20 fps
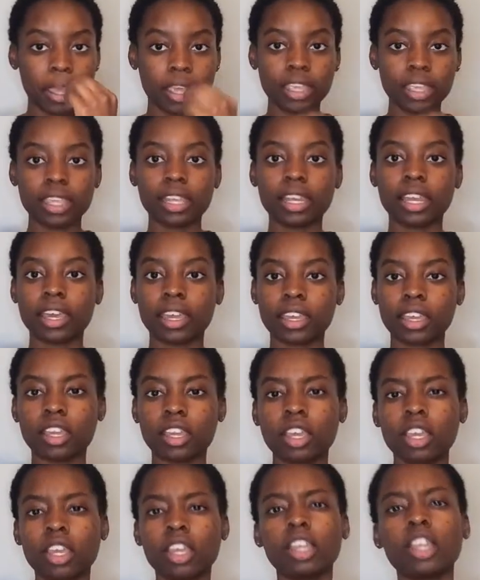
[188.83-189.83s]
He like,
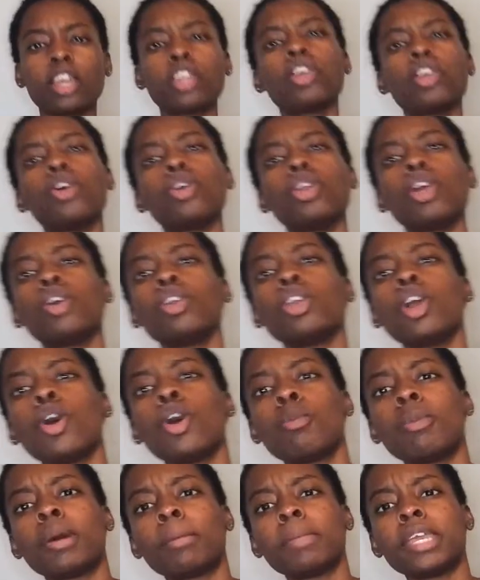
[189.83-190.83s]

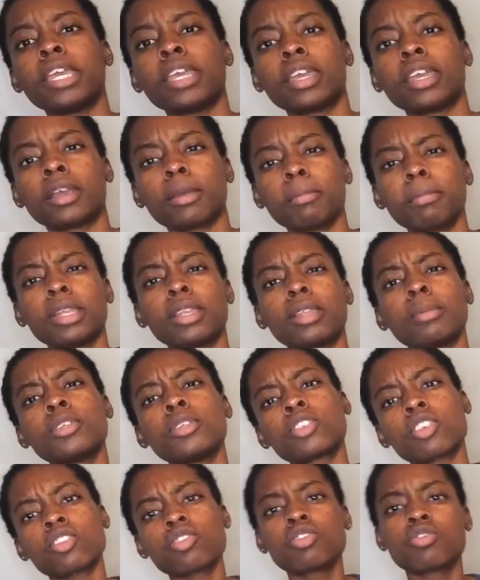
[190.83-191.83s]
yo, my man, come here, let me
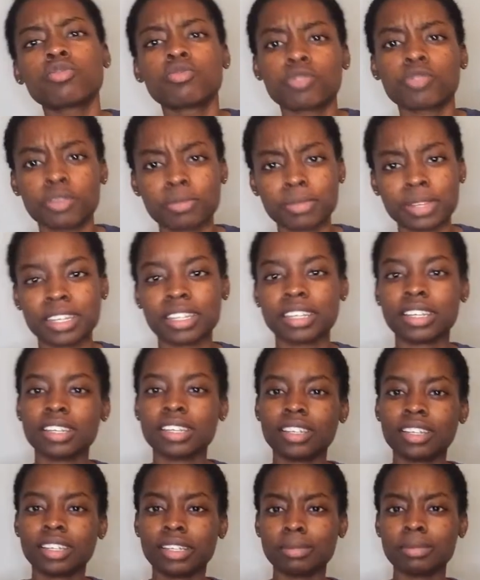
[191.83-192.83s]
talk to you for a minute.
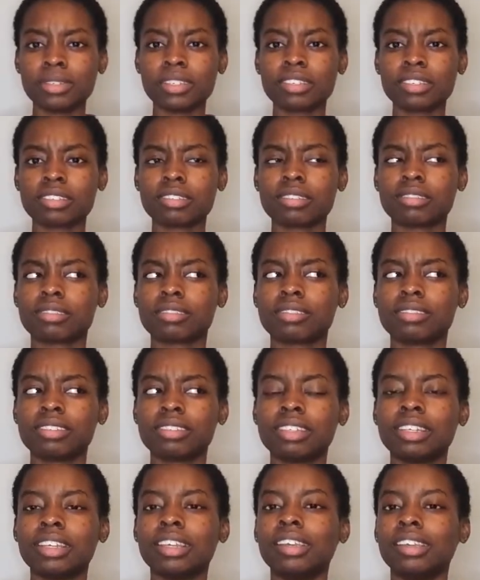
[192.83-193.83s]
Let me talk to you.
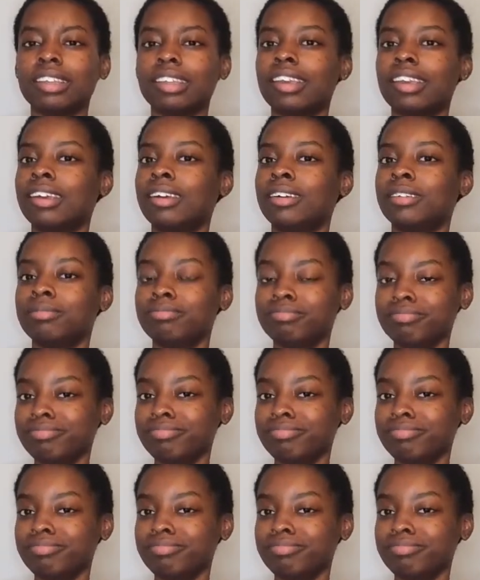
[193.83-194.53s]
Now,